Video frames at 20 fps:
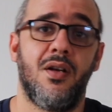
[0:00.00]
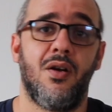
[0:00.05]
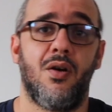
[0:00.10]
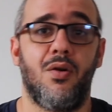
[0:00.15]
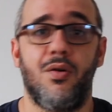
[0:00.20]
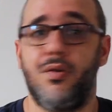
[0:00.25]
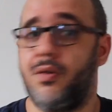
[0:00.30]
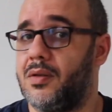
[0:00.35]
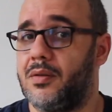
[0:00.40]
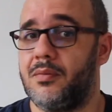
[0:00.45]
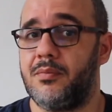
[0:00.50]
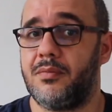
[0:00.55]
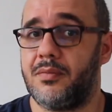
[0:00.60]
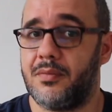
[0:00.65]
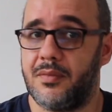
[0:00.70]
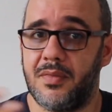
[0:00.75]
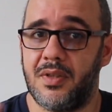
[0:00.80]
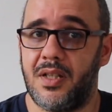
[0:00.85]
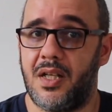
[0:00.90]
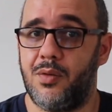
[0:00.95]
or
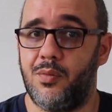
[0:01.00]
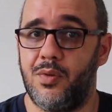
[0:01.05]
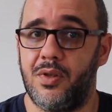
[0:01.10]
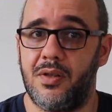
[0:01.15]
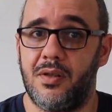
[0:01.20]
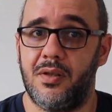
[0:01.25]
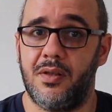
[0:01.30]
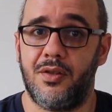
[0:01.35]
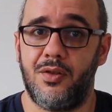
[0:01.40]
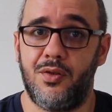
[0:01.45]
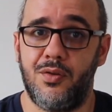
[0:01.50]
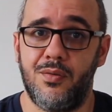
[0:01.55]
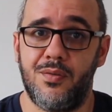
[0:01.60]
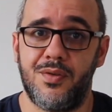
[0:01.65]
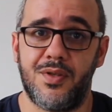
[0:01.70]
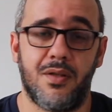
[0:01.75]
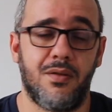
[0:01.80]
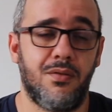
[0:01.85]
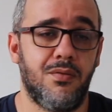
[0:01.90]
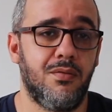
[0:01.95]
I will
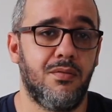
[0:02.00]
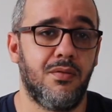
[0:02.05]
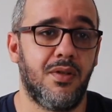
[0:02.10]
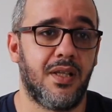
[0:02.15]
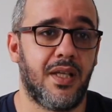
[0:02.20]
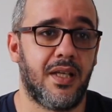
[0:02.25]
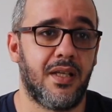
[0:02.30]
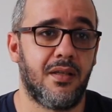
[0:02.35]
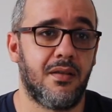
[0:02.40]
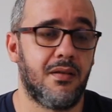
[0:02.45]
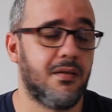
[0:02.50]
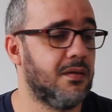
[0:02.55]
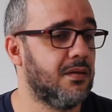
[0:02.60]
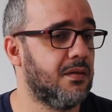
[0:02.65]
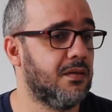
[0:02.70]
use a tool like